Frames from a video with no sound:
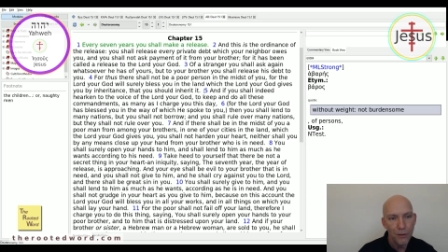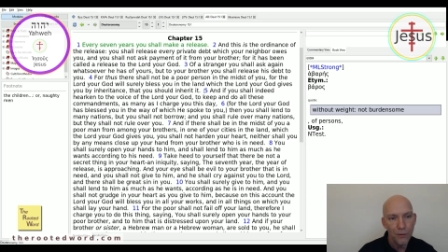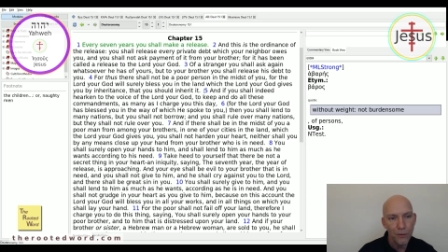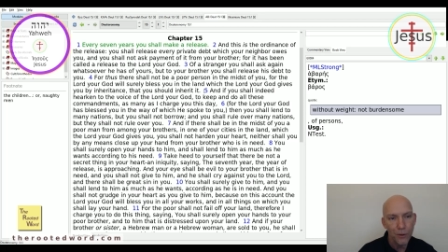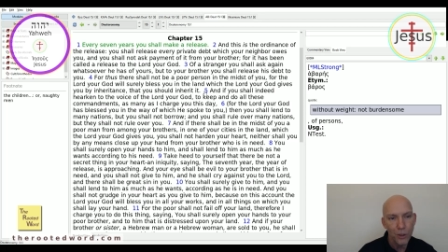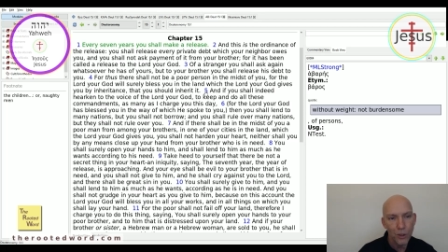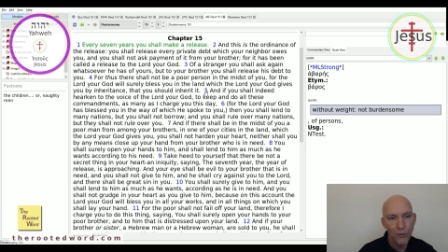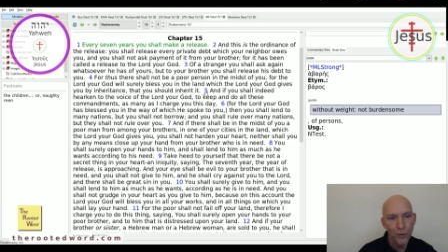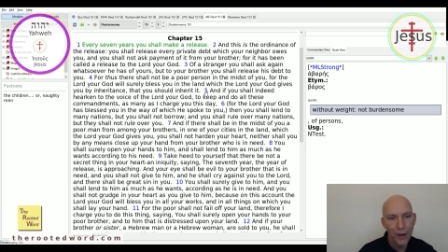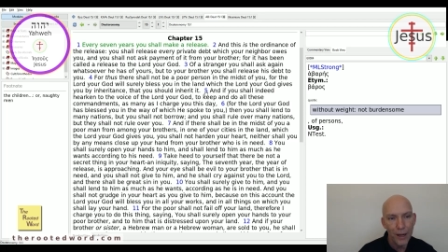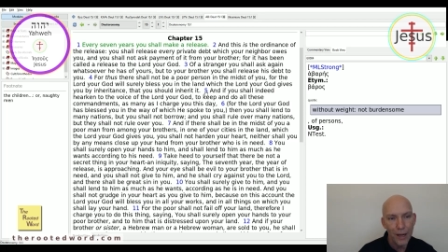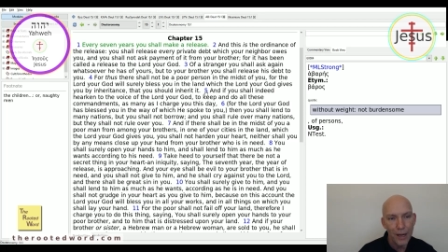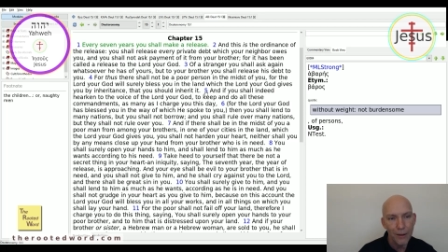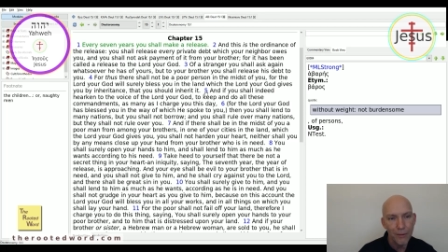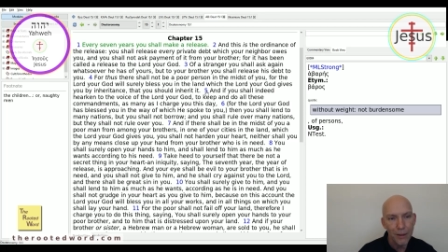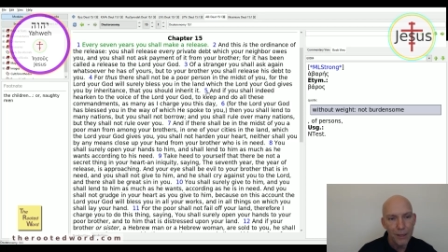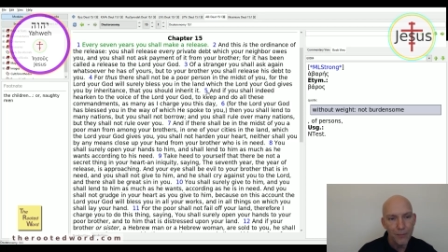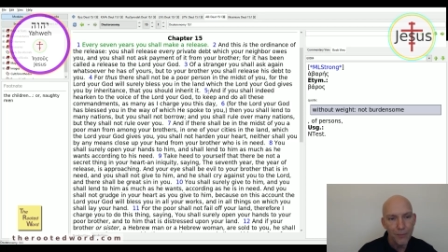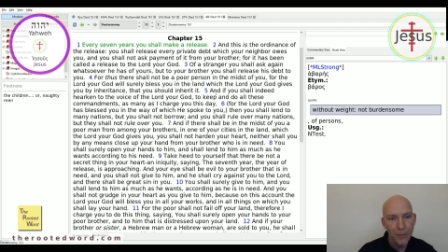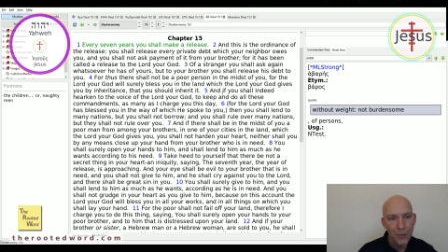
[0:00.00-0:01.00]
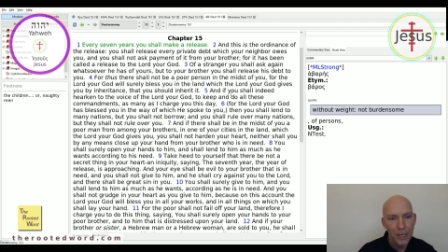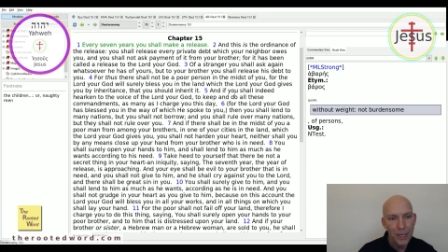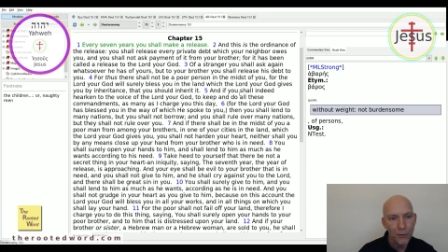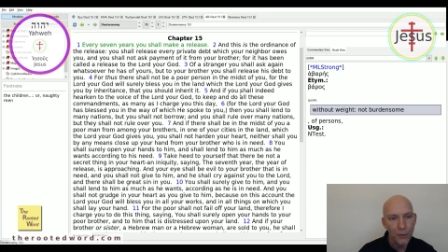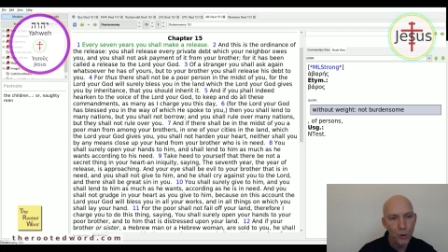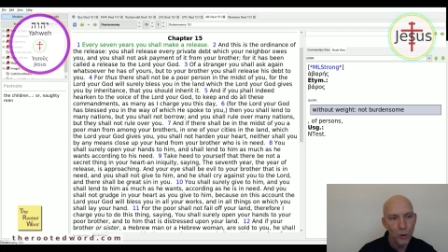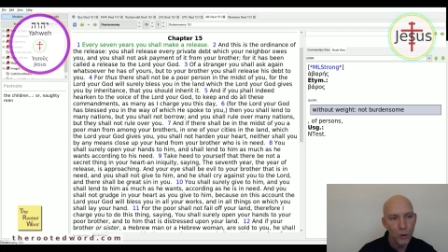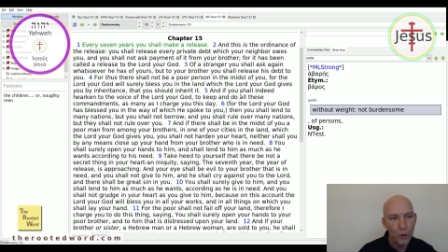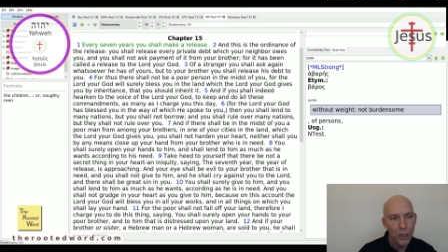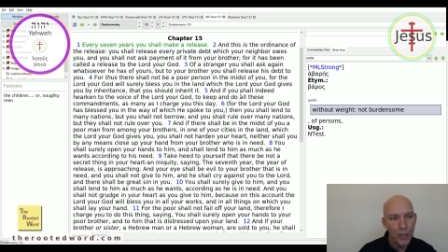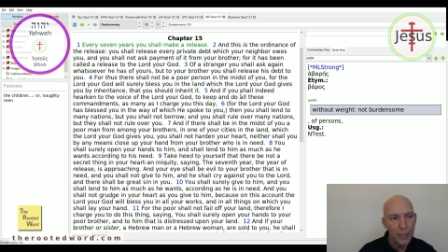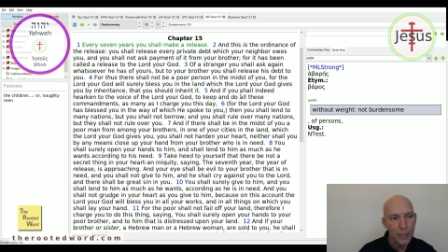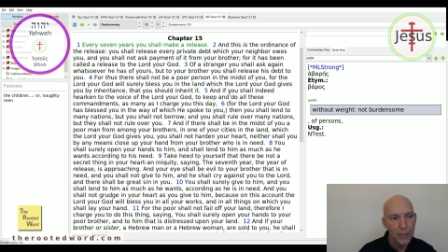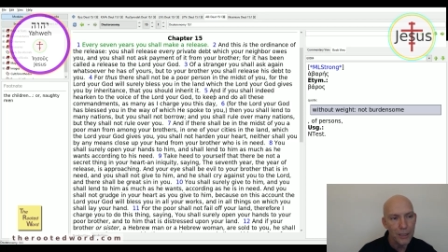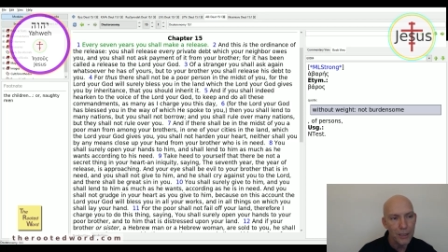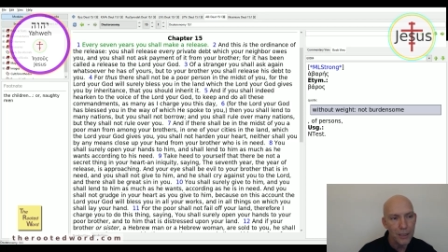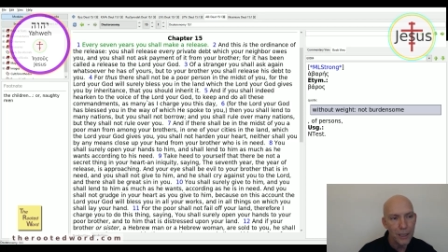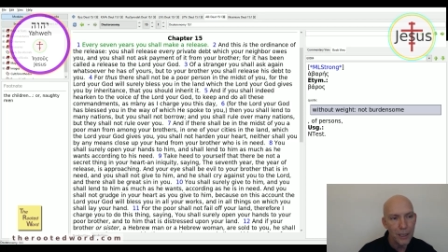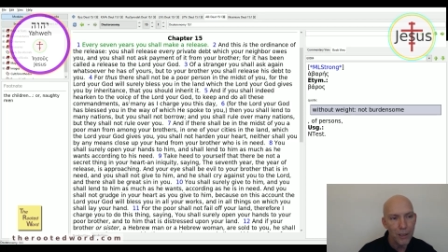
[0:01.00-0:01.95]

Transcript: Verse five, and if you shall indeed